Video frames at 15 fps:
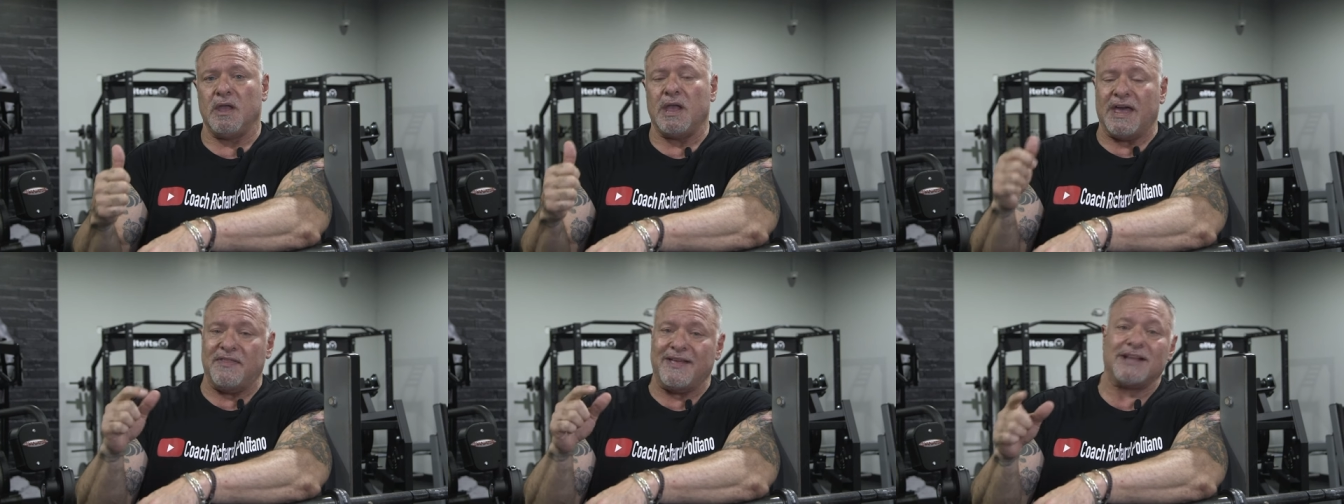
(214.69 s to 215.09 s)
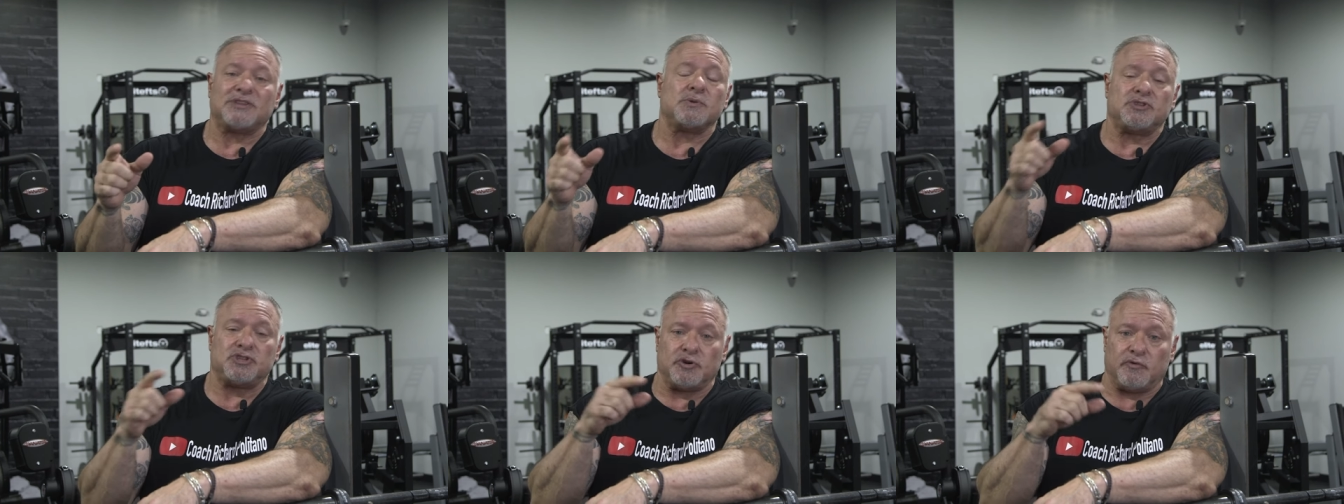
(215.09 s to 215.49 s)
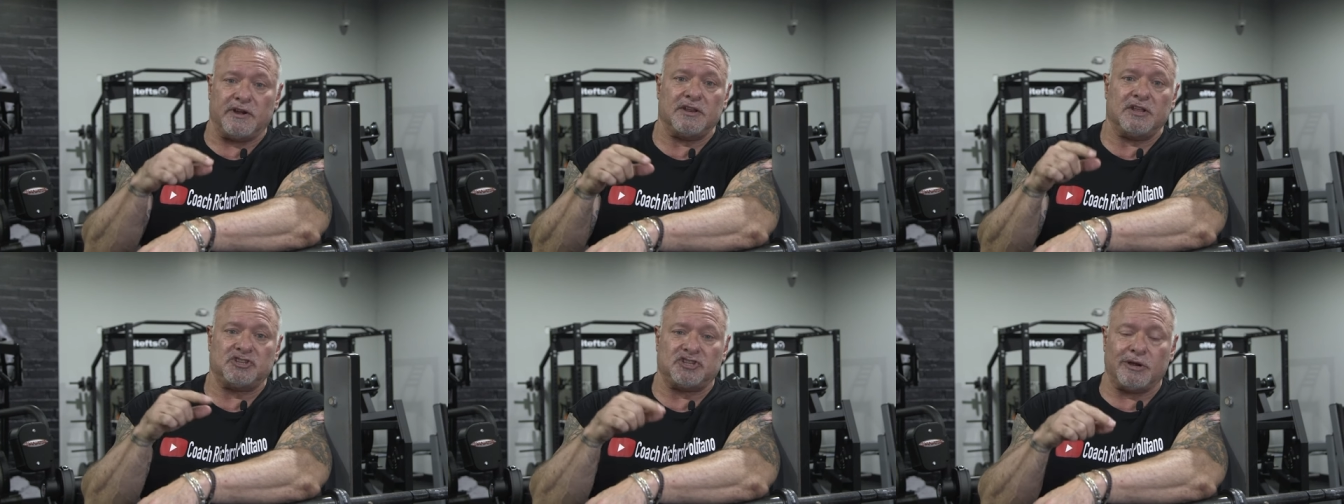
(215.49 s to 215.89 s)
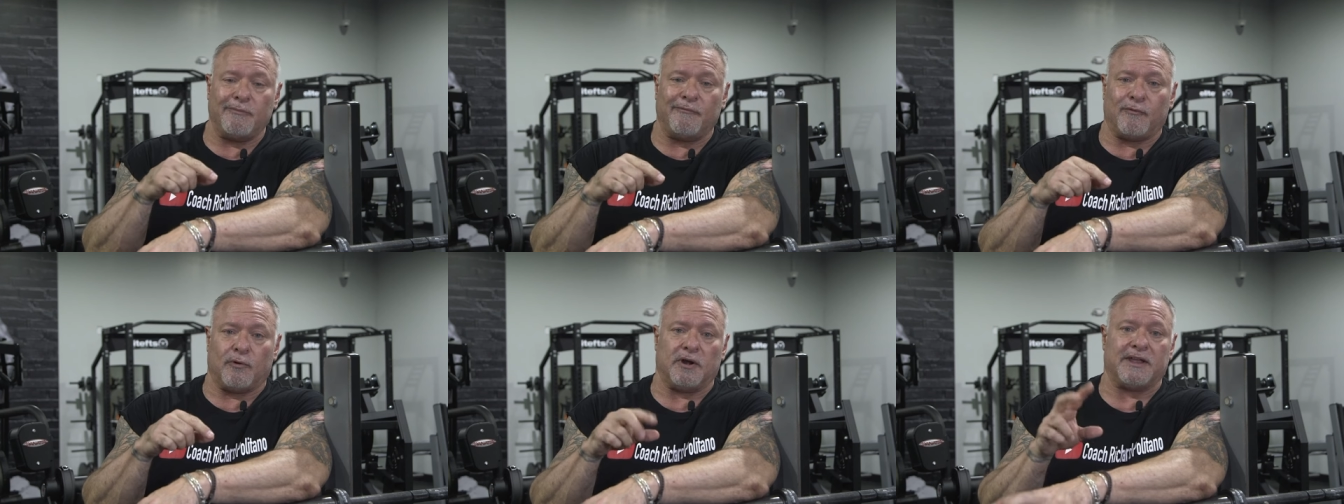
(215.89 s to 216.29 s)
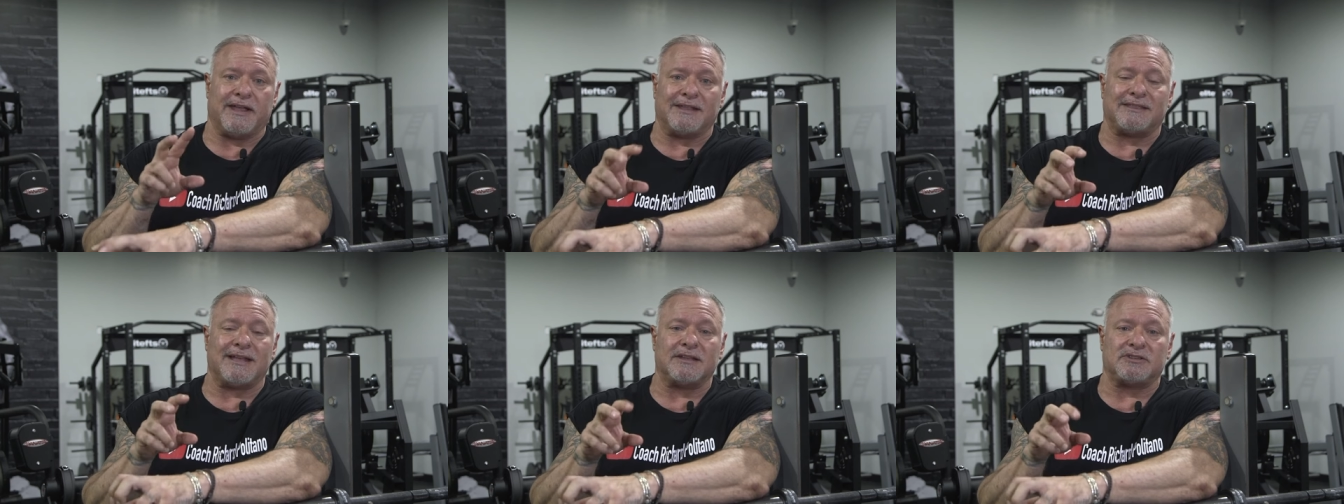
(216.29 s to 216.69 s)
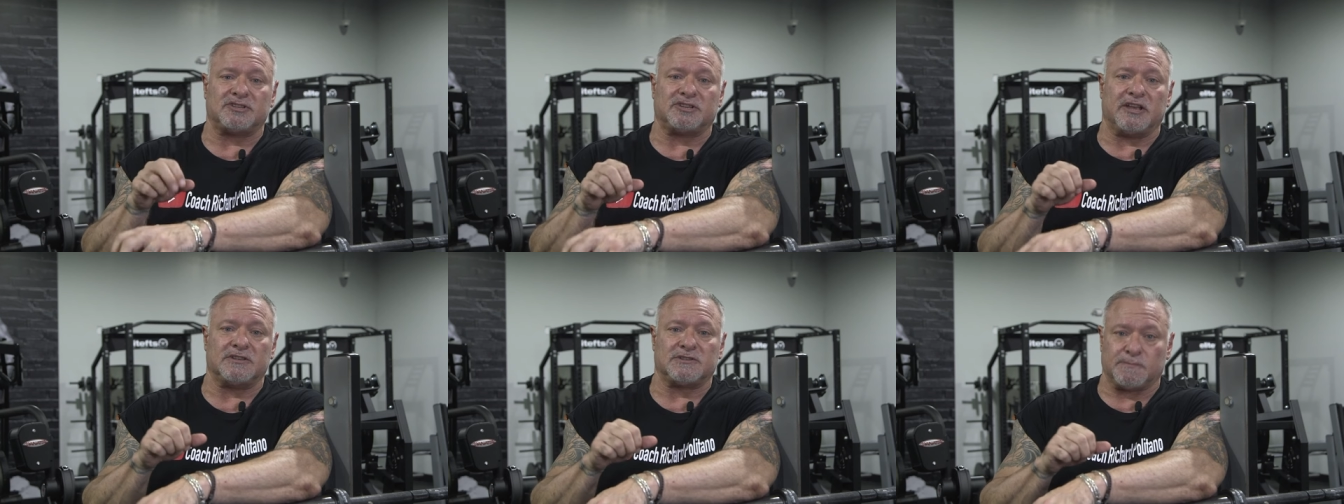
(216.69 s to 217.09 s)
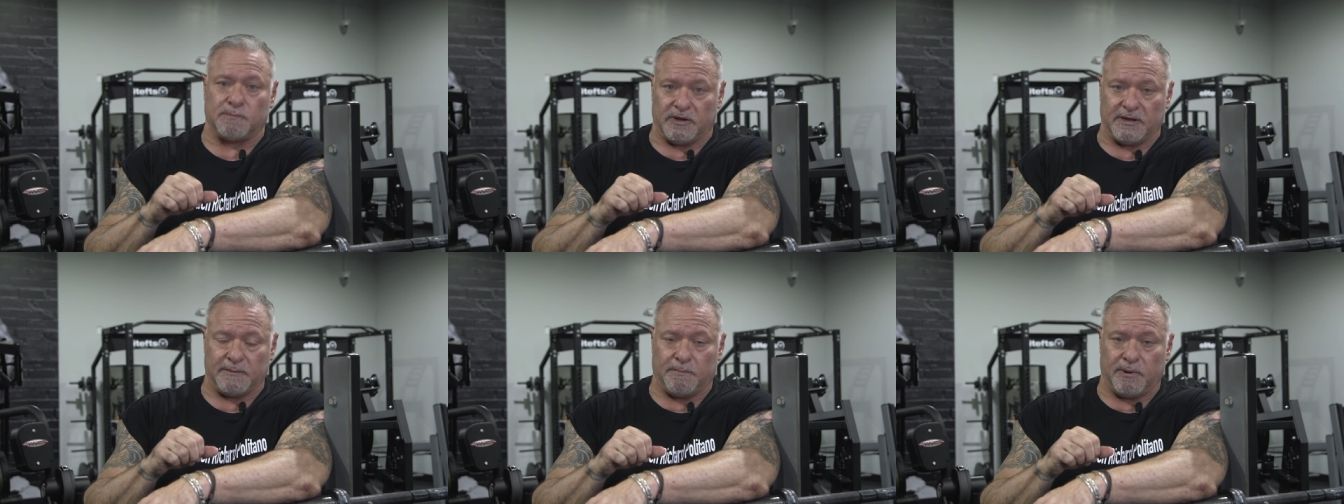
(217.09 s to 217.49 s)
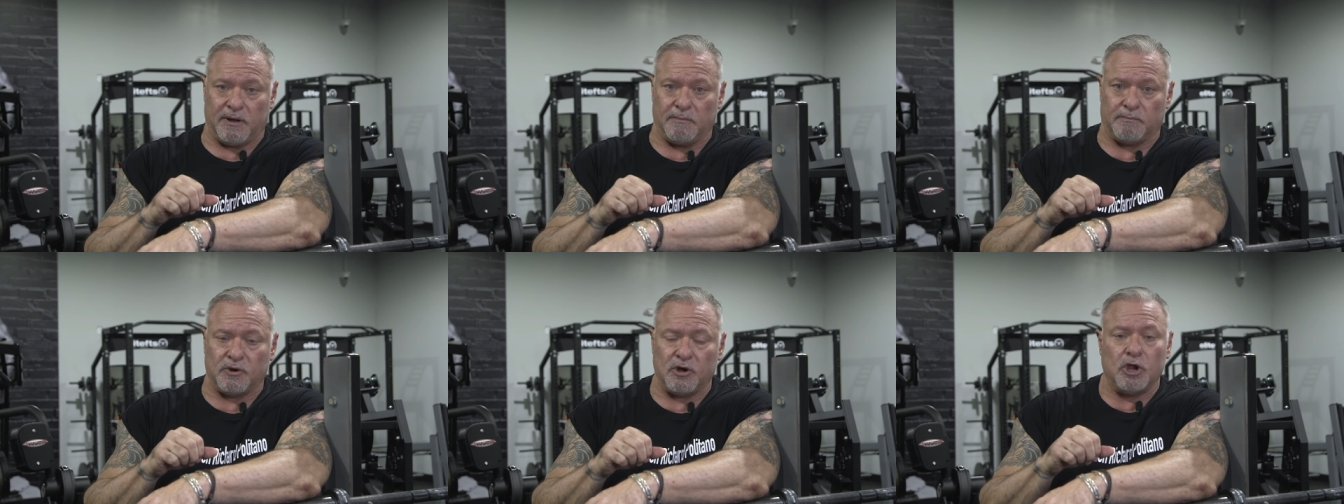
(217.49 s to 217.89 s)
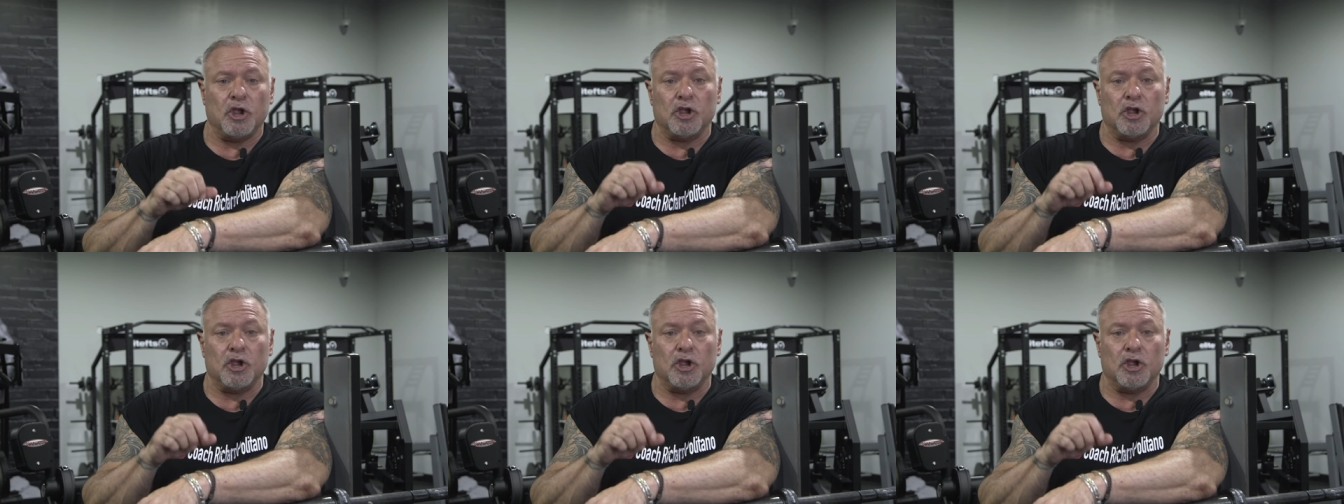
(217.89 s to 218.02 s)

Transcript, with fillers: And that's what you're in the gym for, to get that skin splitting pump.